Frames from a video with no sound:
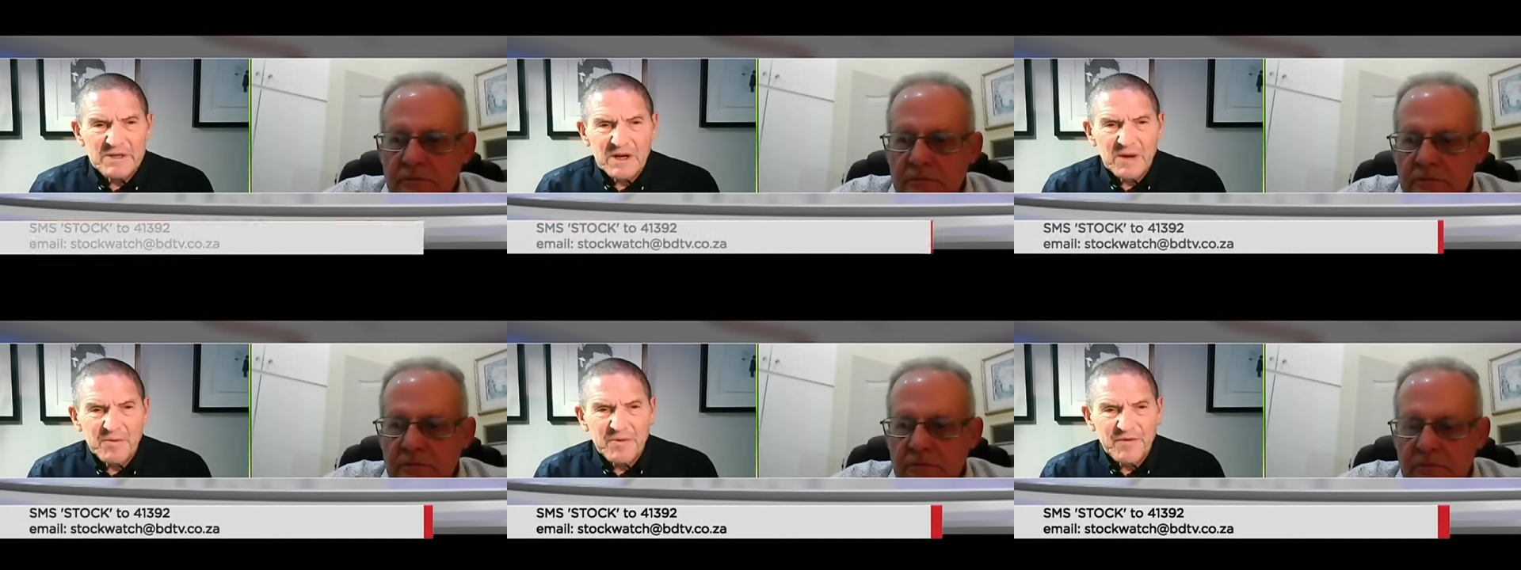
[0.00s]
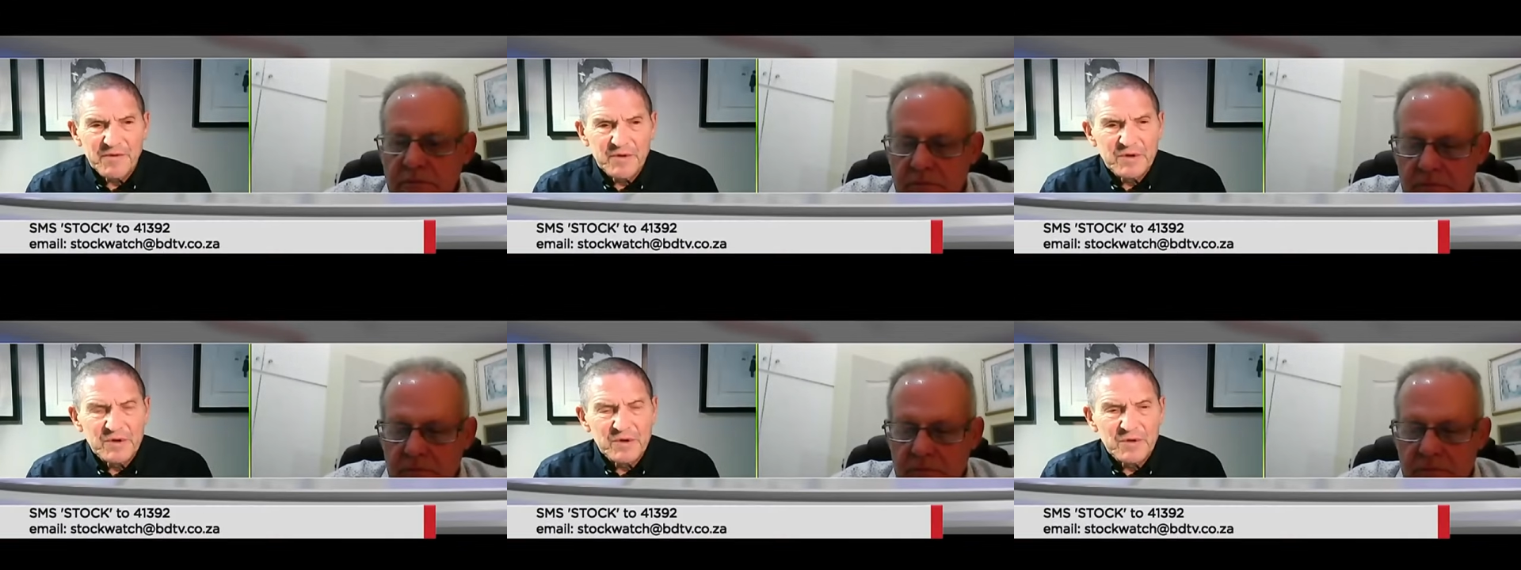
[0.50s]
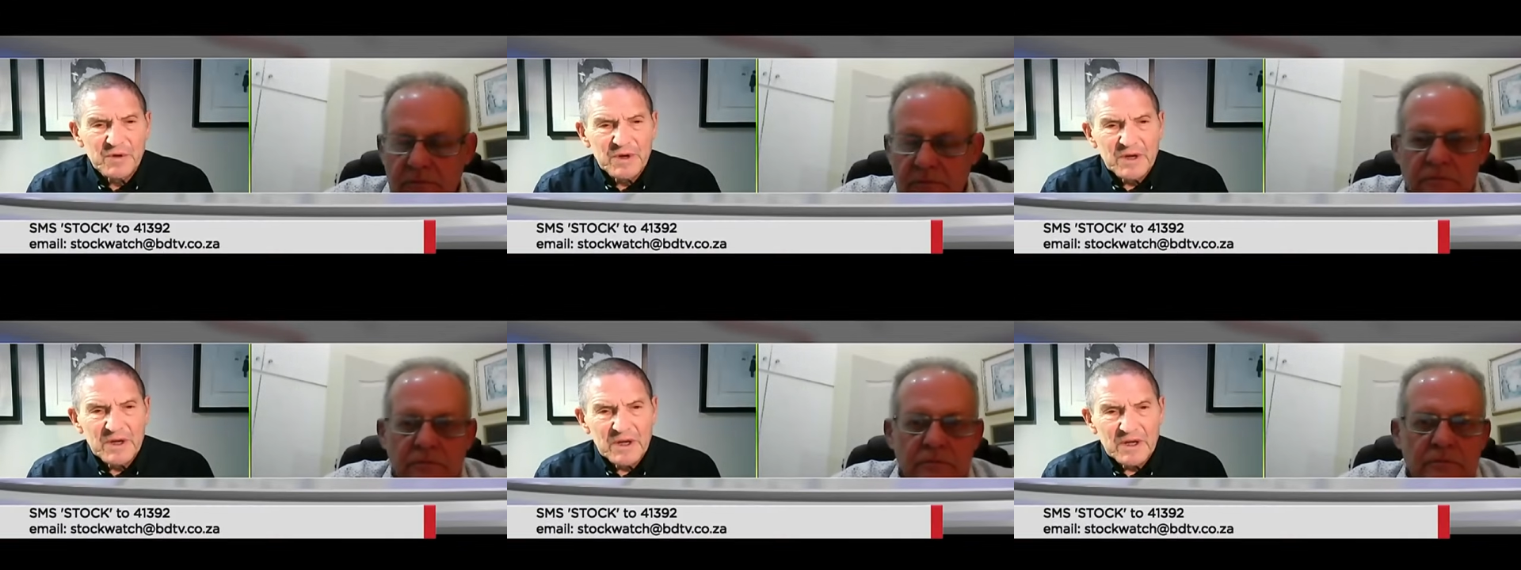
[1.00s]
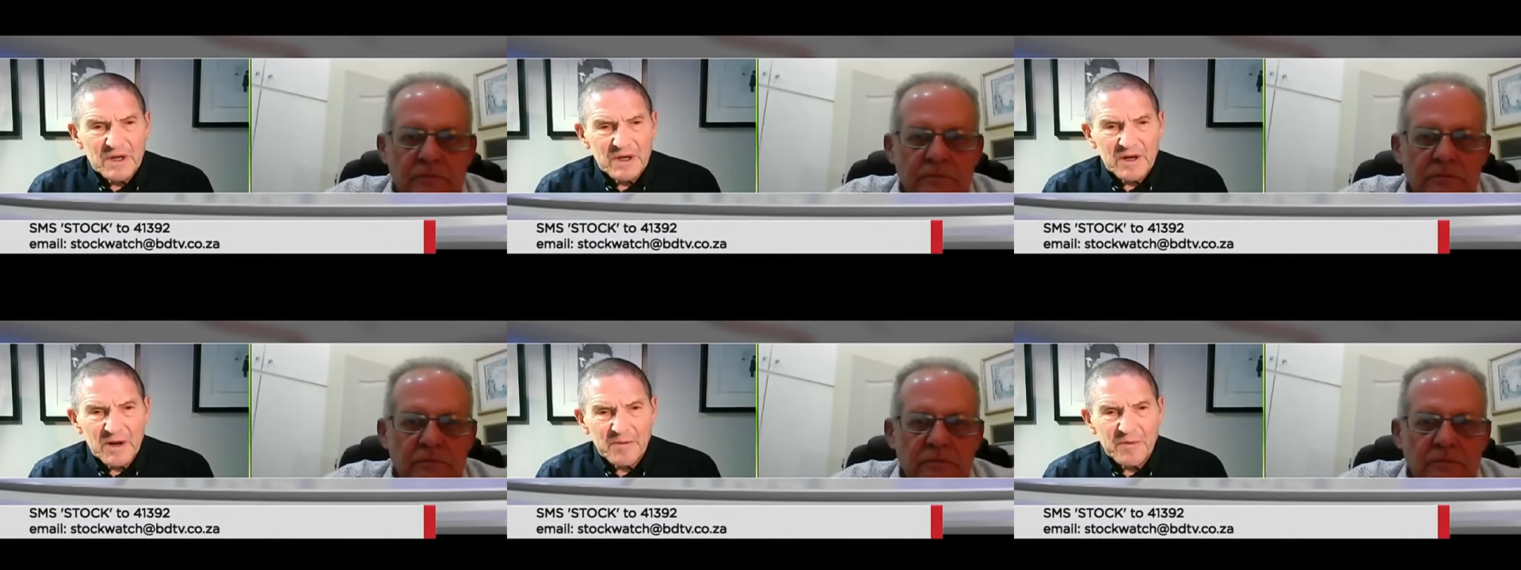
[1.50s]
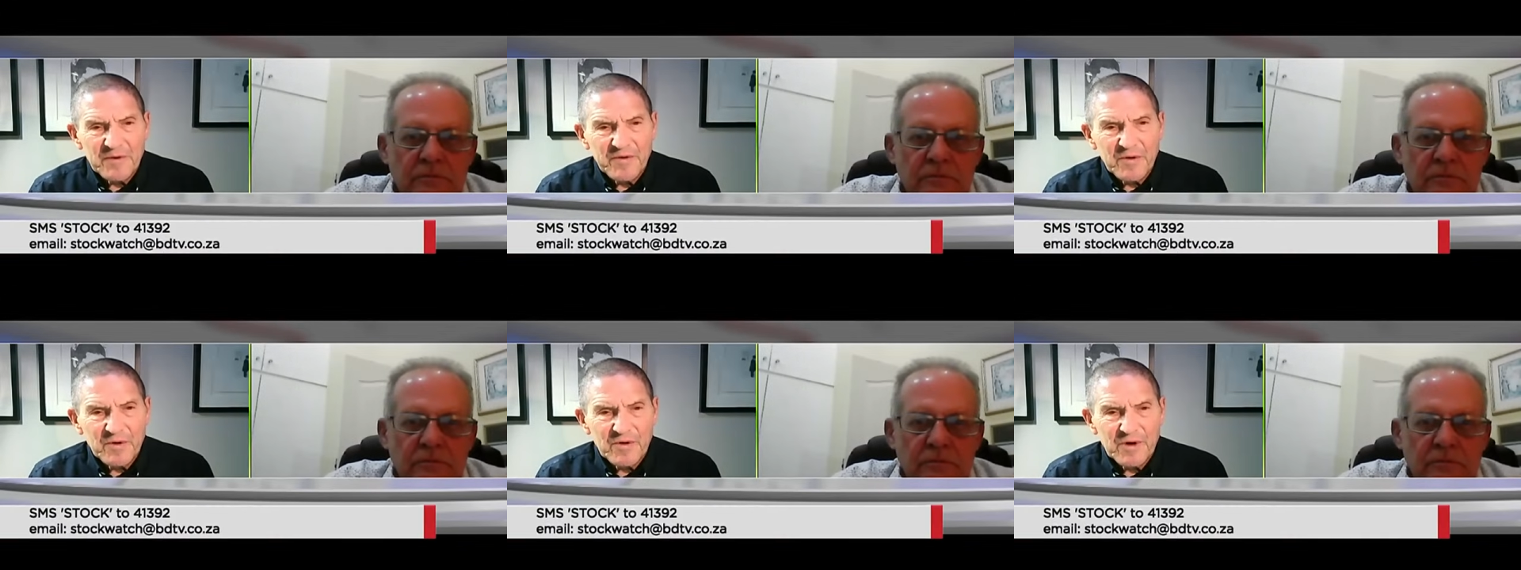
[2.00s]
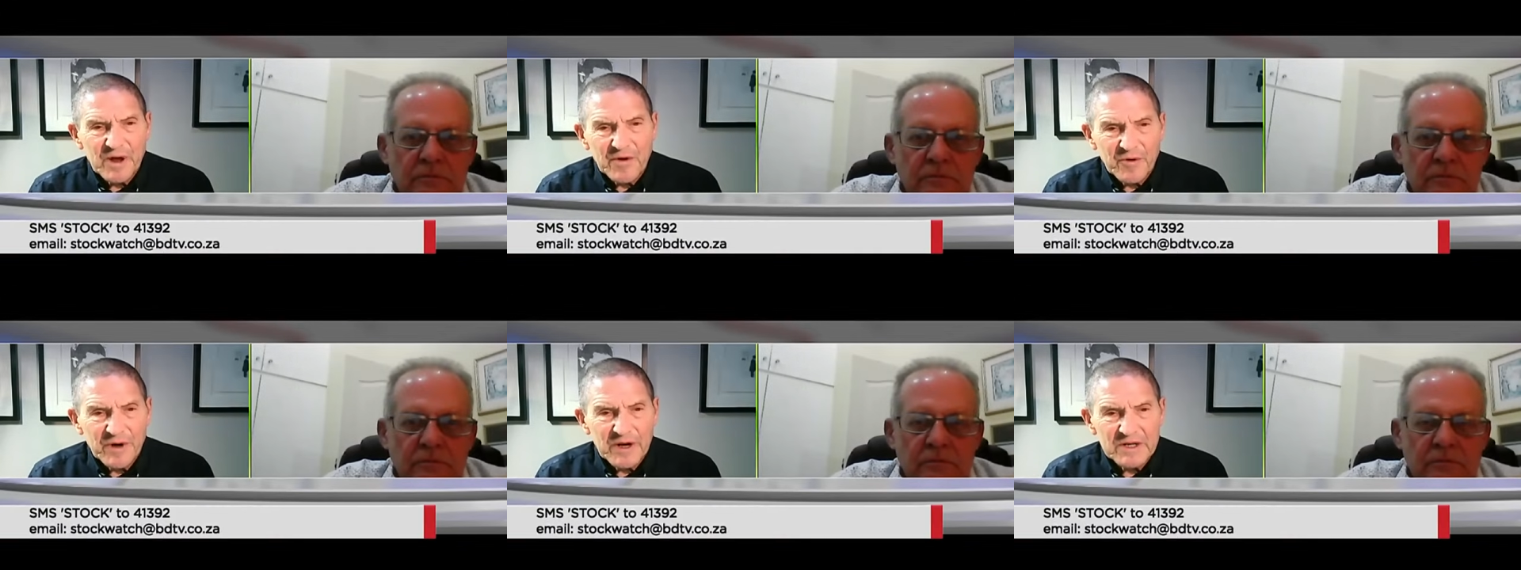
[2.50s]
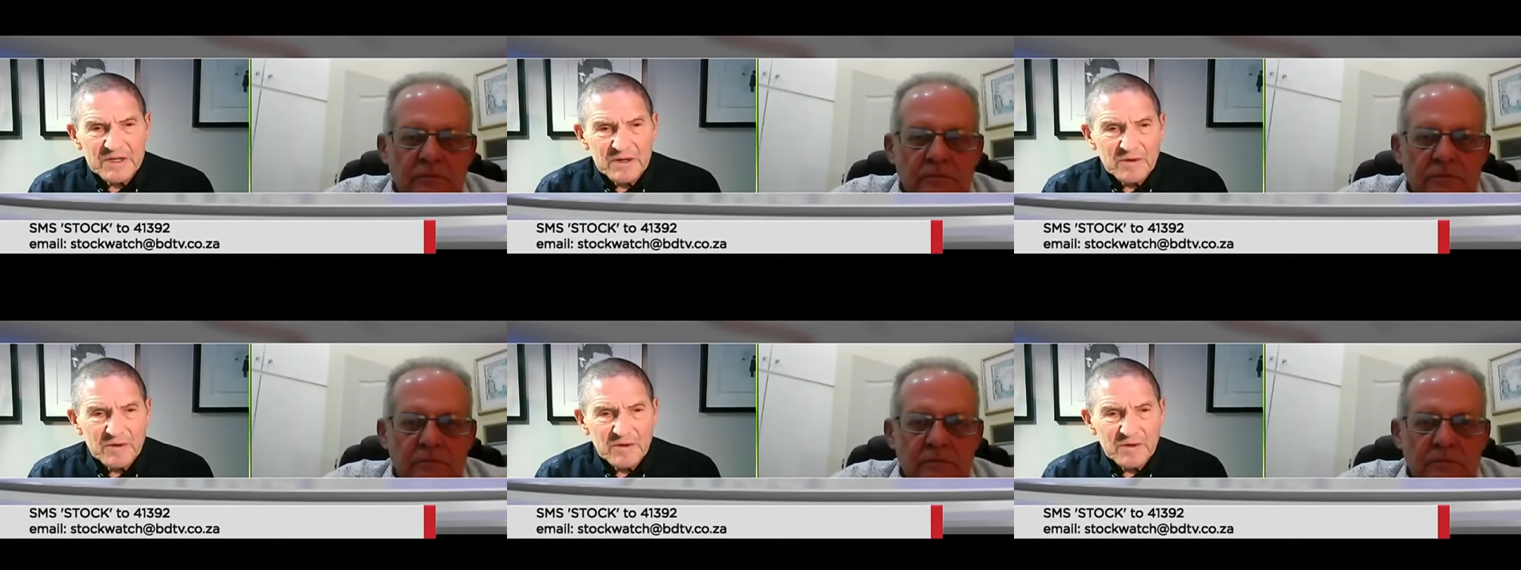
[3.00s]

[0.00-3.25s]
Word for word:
Speaker 1: I prefer to, you know, I prefer uh, Reunert,